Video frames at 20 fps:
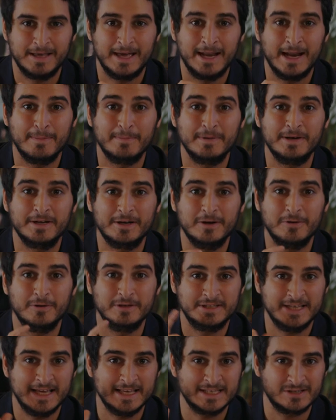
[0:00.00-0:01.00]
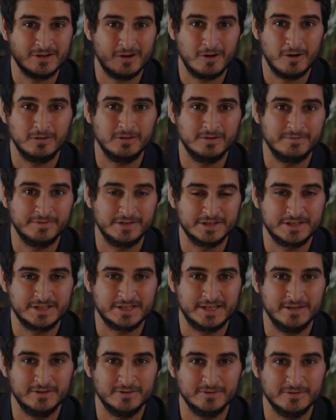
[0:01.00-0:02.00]
And I'm gonna go and test all of their
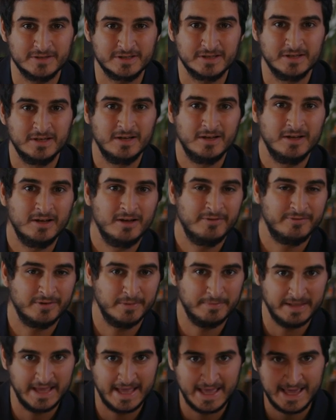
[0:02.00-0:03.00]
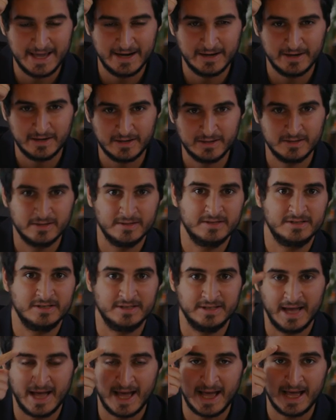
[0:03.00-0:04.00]
skills. From the hair
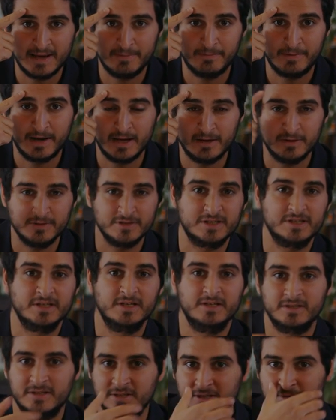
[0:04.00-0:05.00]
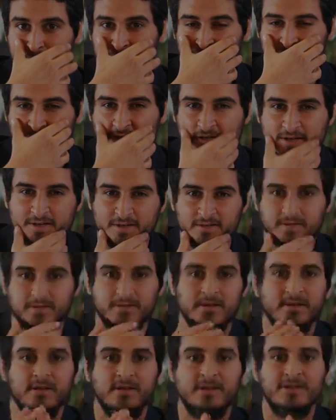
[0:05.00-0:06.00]
to the eyebrows, to the beard.
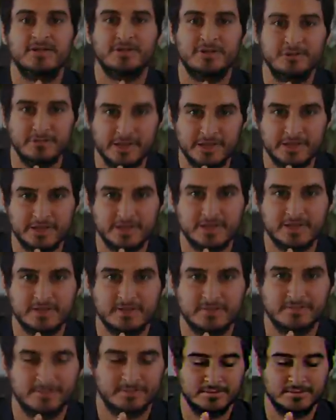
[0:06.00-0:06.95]
Let's do this.